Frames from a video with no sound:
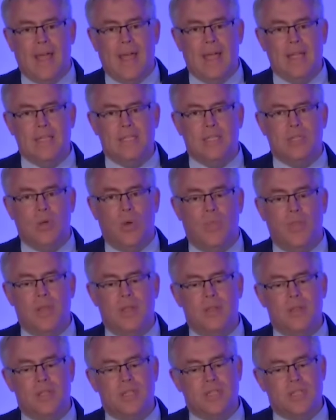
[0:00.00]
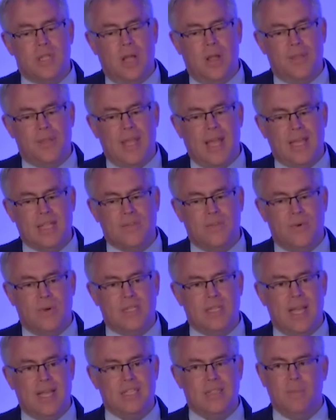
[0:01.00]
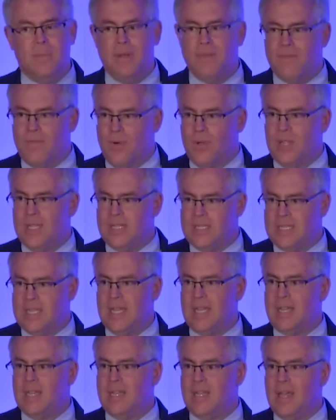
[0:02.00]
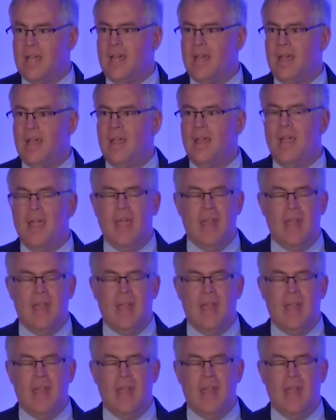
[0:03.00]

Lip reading: So the SALT task force hasn't been fully seated yet,